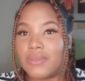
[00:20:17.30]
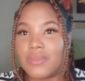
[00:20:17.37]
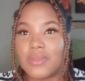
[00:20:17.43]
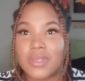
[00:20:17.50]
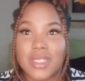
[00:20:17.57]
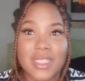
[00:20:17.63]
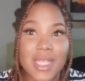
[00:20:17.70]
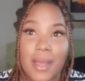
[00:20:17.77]

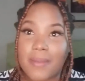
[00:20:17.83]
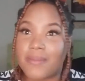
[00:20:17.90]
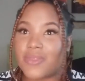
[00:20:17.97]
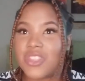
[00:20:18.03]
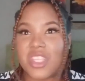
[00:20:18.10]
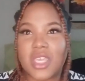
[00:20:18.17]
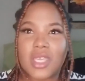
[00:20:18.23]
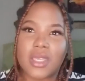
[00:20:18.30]

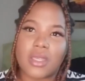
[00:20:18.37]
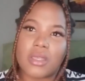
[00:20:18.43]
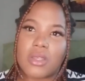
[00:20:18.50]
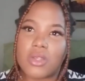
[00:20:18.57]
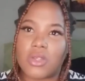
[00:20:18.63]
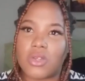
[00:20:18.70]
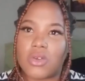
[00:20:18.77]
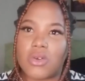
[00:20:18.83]
Something,
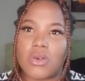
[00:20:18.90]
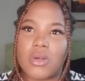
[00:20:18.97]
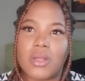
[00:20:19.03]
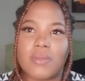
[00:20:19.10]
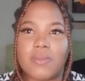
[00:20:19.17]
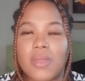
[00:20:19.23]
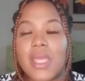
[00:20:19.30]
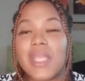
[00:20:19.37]
you know,
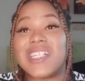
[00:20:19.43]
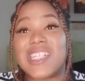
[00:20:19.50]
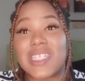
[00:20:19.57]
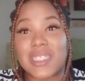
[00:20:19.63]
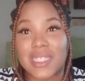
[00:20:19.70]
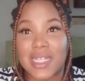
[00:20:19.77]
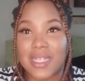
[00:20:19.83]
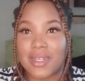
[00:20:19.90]
at
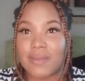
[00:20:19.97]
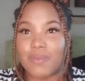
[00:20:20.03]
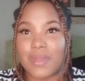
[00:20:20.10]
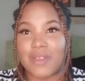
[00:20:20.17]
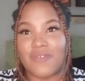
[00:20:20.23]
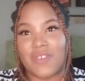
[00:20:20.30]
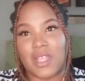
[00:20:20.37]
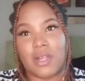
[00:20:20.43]
least let it be
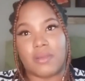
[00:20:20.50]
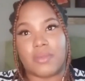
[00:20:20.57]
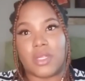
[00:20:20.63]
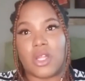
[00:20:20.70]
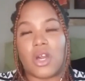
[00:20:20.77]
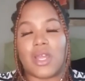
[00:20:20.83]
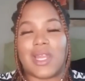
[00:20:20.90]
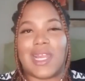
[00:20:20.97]

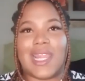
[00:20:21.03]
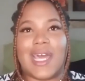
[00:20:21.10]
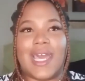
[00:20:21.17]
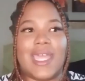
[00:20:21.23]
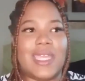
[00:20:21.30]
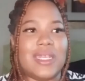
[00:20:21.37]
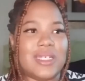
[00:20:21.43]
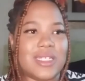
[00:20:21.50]
available
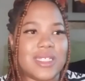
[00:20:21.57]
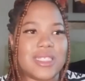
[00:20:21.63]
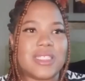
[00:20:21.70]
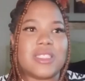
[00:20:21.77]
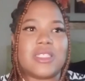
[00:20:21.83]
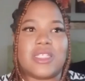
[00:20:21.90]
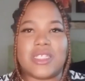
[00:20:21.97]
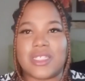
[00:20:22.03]
online. Just
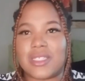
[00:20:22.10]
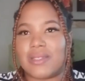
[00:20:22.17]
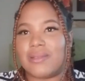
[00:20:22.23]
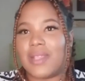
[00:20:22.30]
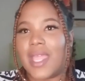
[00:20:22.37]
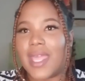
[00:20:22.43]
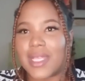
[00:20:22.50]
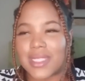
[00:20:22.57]

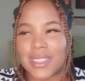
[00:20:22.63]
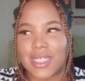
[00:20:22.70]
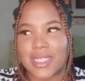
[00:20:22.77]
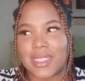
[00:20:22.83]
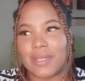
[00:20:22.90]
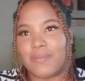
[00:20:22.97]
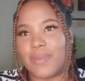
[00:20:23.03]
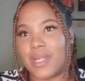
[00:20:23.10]

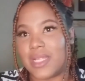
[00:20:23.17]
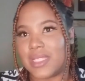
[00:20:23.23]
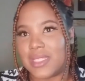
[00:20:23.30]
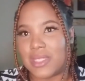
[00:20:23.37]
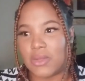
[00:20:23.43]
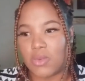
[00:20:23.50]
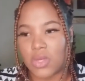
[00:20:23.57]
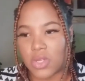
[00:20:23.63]

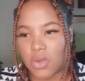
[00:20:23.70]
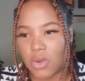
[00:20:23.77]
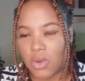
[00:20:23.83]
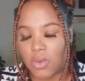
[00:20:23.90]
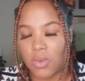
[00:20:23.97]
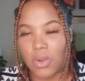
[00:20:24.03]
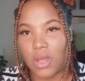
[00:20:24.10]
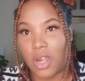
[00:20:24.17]
accessibility would
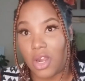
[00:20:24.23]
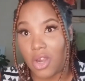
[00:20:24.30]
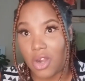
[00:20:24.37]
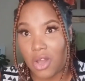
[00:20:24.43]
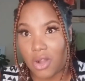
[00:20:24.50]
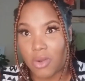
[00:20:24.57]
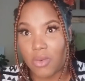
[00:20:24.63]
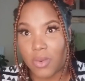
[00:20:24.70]
go a
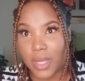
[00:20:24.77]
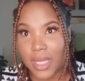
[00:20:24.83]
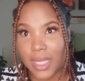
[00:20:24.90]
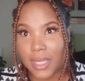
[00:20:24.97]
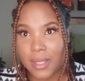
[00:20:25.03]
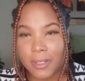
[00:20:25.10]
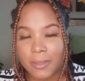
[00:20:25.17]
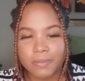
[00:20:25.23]
long
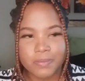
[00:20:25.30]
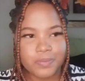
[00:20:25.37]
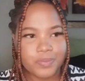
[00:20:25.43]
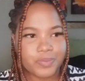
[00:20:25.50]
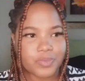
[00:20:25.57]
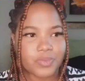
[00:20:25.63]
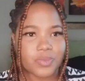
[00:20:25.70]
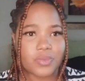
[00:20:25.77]
way.
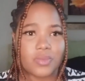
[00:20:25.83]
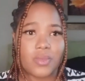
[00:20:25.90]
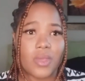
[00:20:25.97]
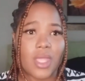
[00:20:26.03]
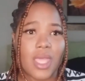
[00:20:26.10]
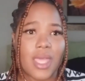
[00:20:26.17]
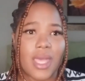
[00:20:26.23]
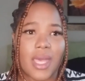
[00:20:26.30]

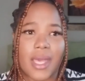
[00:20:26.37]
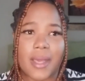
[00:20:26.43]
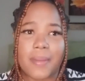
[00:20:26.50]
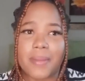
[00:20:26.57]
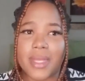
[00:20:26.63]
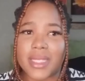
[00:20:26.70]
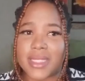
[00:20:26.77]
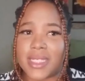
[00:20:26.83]

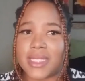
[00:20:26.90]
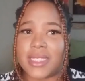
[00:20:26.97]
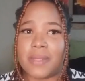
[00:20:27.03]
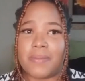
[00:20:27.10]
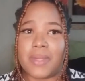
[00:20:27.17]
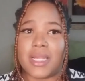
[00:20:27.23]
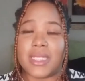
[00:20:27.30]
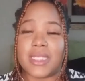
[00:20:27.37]

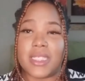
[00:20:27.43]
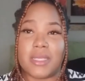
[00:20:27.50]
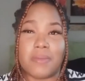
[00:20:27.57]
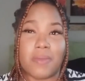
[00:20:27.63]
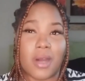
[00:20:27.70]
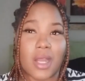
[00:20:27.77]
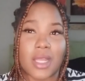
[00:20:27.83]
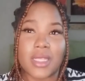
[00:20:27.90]
Accessibility,
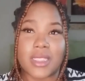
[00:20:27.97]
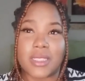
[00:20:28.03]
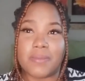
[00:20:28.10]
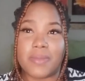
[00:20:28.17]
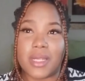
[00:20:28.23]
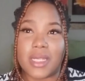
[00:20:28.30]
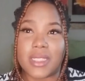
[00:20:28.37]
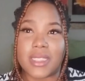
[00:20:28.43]

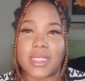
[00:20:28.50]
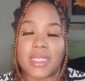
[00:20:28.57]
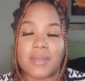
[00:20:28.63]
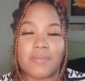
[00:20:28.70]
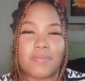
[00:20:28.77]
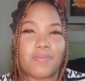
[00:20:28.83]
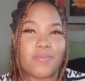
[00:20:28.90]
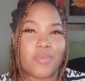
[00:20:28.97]
marketability,
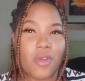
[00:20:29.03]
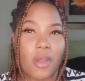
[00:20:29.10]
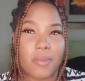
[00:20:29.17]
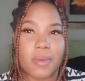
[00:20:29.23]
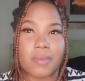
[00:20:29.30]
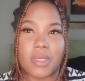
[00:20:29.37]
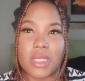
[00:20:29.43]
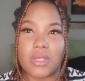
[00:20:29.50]

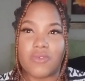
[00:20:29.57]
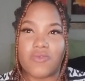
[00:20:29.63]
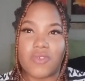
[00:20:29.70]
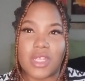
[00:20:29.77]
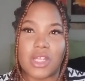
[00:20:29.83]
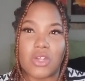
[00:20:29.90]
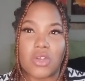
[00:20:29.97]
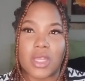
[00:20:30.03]
probably
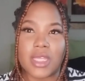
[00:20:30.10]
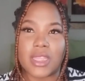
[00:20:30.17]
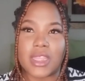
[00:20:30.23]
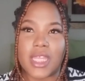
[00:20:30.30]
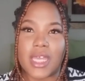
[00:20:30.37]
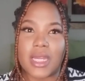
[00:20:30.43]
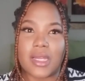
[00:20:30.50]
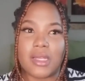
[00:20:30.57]
relook at
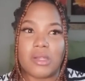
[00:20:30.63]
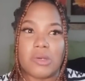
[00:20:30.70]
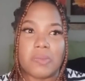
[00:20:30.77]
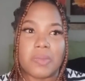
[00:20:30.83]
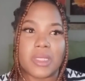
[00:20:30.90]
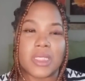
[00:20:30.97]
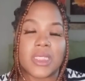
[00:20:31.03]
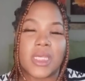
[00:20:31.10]
that a little
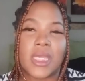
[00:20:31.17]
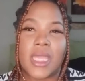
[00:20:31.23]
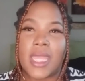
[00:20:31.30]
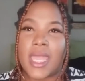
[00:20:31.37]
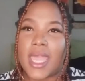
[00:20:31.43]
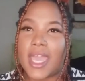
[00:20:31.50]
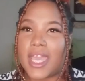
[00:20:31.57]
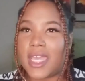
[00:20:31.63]
bit
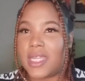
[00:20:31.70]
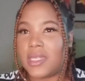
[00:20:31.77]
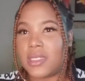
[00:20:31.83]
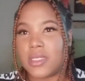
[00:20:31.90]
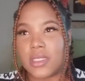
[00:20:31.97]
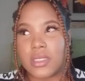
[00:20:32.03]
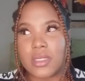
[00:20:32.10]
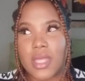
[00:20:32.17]

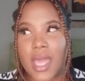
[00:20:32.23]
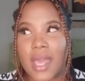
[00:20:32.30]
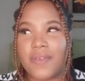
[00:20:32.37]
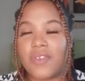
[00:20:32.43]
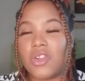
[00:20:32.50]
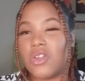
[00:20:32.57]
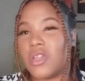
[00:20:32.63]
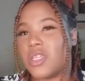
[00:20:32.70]
and have a
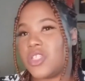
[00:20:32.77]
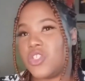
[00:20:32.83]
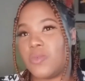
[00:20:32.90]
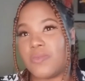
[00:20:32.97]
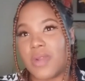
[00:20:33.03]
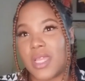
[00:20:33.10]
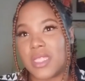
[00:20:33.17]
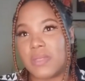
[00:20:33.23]
look at your
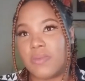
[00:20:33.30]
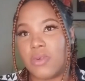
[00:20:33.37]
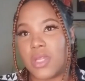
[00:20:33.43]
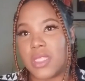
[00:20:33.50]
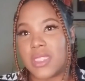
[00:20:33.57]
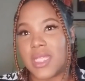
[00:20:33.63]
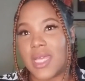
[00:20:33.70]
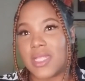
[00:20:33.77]
price
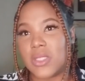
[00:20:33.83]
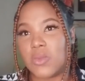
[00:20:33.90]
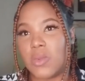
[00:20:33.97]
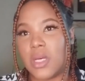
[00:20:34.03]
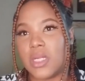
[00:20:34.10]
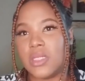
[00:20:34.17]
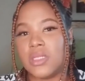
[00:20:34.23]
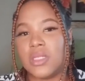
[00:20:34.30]
points as
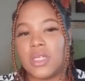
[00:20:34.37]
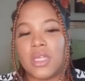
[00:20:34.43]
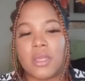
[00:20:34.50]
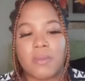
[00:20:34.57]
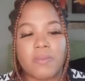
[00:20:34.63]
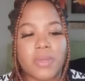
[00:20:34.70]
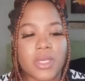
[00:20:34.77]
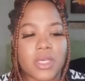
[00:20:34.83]
well,
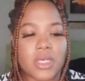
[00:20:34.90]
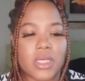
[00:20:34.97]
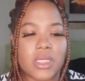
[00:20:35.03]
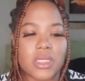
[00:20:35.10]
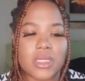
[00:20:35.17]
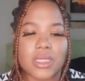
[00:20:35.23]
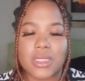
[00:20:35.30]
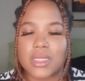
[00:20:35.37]

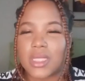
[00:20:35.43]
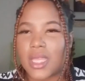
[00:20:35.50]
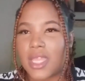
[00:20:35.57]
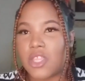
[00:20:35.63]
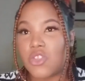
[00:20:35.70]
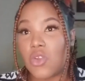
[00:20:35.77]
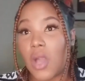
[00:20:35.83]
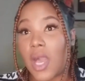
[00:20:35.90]
because
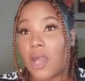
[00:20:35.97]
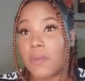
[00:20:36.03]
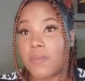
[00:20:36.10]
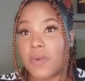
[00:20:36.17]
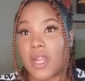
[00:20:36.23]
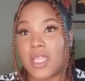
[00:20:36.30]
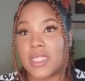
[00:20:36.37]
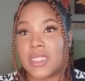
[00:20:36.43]
you're
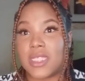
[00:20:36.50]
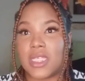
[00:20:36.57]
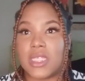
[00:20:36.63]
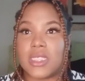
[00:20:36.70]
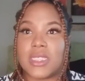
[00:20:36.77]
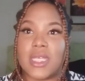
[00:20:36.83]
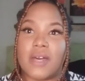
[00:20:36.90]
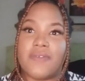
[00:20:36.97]
outpricing
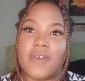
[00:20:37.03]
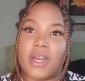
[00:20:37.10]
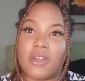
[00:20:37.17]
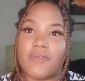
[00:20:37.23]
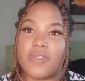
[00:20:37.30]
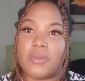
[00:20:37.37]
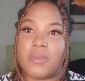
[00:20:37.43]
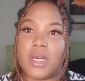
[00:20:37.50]
yourself out
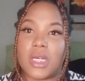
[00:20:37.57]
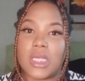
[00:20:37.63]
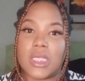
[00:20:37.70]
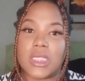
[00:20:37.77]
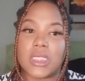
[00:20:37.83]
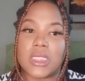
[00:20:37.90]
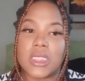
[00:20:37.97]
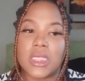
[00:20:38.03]
of the
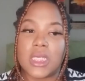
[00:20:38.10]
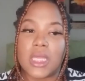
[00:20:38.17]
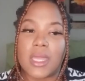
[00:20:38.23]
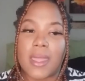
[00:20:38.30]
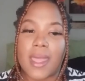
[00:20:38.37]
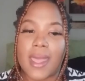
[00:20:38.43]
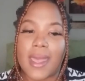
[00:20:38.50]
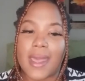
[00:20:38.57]
market.
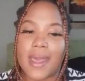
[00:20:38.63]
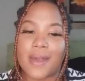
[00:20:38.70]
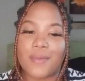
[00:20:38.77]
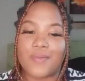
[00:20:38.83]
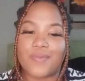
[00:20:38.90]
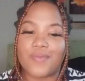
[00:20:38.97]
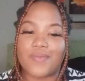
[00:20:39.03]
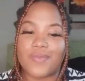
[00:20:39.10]

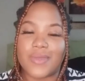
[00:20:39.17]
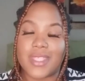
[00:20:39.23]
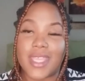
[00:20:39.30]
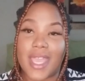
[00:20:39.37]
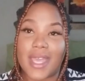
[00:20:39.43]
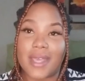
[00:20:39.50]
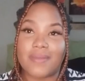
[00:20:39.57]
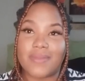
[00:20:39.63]

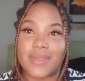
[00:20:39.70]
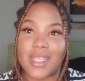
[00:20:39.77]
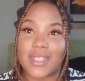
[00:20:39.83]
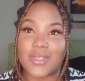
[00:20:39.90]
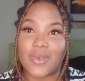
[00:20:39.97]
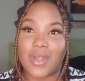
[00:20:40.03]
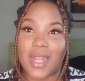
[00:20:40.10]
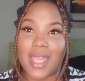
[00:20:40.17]
Yeah,
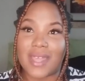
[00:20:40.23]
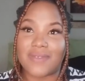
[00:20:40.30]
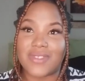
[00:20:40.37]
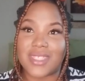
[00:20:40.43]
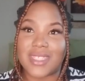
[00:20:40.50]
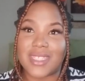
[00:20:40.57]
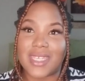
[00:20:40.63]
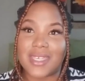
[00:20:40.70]
that's all I have
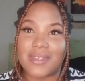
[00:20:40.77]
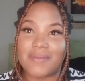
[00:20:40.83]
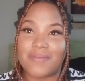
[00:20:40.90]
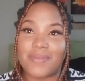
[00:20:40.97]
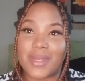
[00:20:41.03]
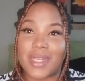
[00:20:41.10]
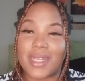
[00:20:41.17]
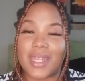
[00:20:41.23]
to say.
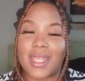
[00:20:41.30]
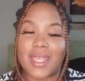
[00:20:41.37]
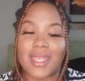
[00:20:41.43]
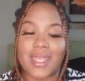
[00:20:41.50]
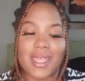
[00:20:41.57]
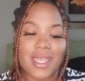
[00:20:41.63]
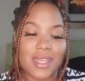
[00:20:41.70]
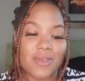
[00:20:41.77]
But
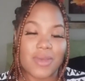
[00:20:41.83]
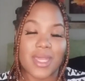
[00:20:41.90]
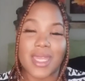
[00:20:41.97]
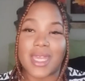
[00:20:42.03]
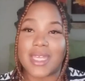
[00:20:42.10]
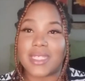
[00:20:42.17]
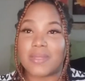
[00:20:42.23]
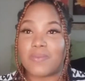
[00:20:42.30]
anyway,
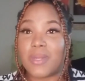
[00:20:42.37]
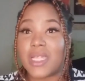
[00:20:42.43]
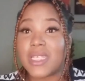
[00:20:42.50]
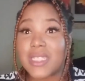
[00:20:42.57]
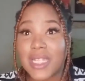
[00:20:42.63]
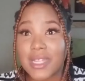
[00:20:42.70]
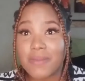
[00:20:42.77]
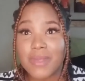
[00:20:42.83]
guys,
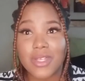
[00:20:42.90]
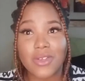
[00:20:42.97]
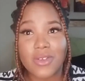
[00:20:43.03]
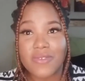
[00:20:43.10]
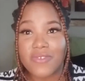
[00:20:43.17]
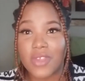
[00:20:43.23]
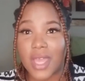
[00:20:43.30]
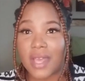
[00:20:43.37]
please let me know
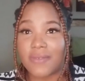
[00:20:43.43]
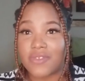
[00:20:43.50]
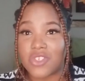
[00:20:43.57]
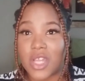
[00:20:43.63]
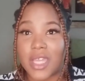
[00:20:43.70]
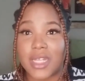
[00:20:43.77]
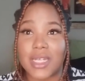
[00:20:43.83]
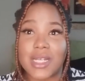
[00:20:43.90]
if you have
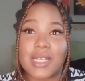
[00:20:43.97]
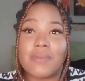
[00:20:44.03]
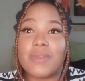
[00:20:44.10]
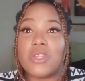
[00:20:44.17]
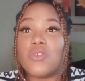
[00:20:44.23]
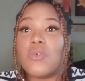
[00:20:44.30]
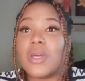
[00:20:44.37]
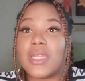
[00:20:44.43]
tried it. Let me
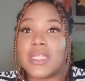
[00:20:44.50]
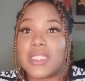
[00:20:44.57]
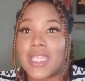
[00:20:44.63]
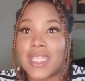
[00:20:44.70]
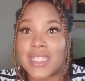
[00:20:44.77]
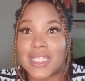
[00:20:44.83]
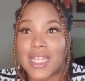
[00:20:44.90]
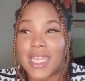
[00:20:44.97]
know what it
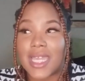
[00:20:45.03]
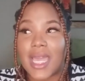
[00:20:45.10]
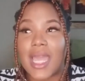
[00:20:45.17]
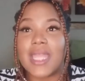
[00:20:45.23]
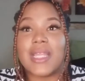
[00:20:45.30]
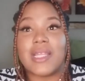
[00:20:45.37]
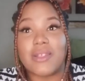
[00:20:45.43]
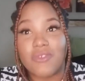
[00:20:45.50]
tastes like.
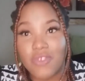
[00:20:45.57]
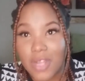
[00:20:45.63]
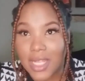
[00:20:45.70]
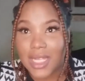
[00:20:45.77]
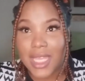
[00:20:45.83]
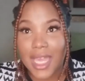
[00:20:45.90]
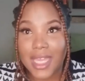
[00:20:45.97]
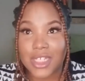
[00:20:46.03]
I'd
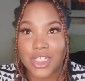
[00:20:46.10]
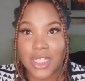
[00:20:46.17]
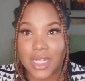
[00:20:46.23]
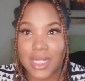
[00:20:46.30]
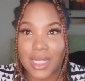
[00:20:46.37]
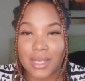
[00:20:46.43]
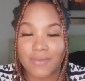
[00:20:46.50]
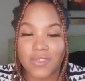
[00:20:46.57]
really
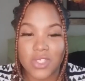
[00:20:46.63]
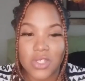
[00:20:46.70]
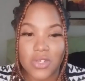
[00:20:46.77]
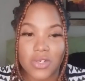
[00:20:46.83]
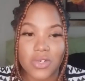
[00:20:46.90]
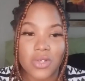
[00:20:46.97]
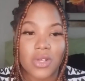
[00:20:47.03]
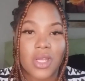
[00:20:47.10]
actually love to know.